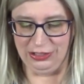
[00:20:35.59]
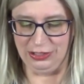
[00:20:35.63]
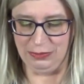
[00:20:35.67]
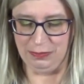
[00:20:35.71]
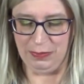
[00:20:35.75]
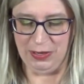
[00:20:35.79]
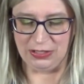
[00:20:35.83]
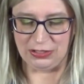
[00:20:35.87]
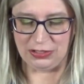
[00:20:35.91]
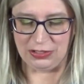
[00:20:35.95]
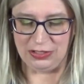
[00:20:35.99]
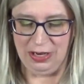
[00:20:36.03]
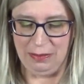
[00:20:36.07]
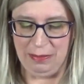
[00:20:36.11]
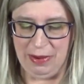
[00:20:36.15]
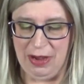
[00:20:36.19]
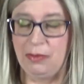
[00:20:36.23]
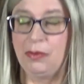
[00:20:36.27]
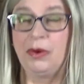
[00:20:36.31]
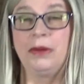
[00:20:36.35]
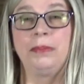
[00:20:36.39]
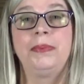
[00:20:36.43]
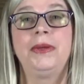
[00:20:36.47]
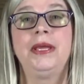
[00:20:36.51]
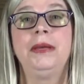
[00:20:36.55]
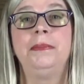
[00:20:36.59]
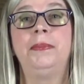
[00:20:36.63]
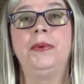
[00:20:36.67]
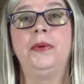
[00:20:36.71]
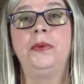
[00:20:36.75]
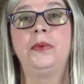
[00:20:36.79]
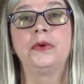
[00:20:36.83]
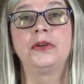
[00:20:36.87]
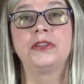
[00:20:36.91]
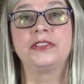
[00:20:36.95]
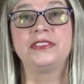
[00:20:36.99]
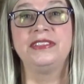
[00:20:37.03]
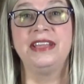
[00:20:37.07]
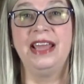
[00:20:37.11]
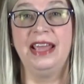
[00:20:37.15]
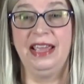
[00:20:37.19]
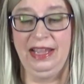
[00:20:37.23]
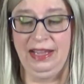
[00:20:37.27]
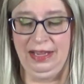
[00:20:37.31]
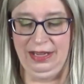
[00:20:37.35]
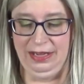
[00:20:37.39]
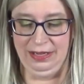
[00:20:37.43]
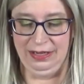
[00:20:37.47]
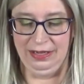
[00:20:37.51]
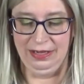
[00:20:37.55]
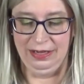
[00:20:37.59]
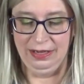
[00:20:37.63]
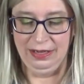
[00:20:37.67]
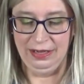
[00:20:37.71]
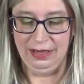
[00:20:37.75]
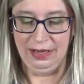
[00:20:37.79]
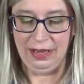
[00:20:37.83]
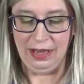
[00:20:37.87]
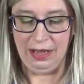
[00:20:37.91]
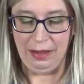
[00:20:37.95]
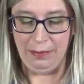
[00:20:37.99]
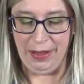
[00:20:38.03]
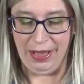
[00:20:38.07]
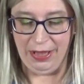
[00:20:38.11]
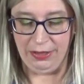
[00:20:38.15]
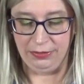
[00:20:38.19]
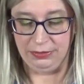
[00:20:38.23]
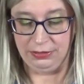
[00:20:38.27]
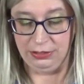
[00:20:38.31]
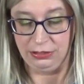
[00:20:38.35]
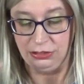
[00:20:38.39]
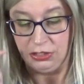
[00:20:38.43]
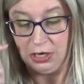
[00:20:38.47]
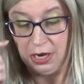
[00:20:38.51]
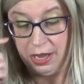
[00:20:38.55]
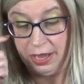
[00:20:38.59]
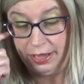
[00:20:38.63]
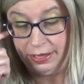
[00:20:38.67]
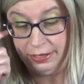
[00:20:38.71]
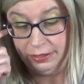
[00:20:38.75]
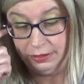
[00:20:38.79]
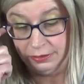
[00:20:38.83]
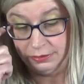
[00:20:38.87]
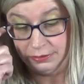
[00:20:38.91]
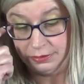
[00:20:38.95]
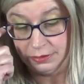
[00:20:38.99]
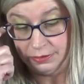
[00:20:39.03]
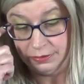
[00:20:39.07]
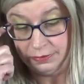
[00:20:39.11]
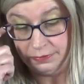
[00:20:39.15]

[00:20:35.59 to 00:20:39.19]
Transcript: especially about what people were saying about the child.